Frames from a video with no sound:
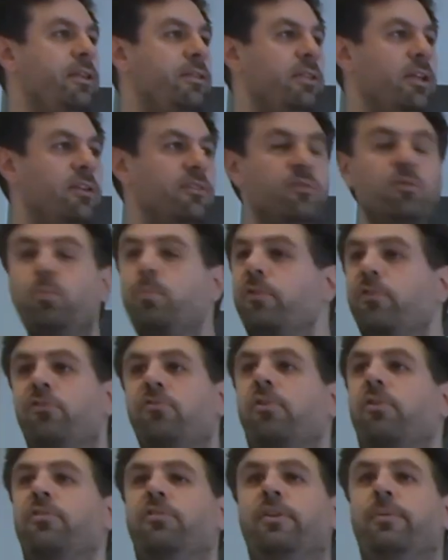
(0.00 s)
they are super
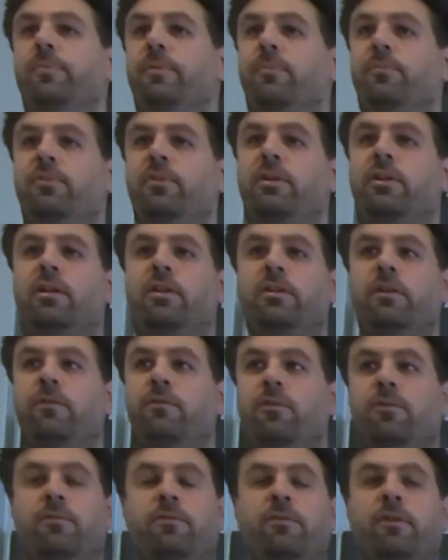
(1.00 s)
strong sometimes and give
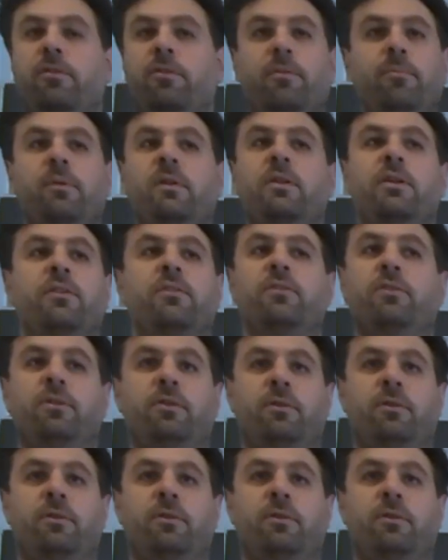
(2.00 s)
you very immediate